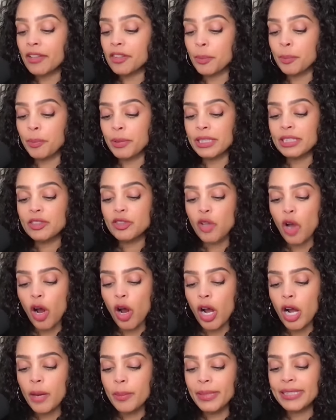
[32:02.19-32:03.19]
The British
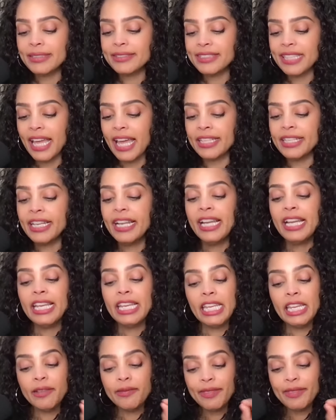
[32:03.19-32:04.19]
Army said,
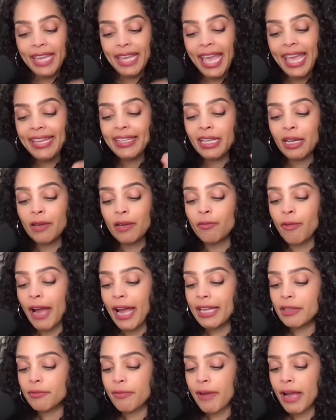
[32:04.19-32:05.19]
if Kate can ride
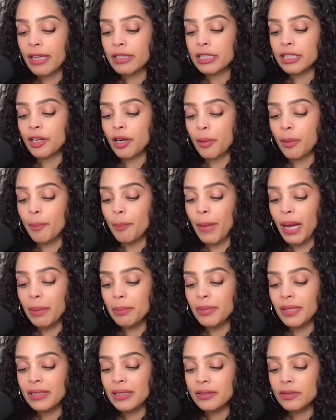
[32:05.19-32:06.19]
around in her
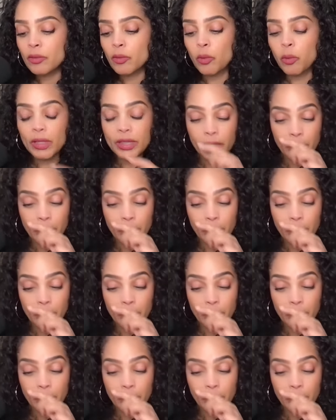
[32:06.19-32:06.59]
mummies with her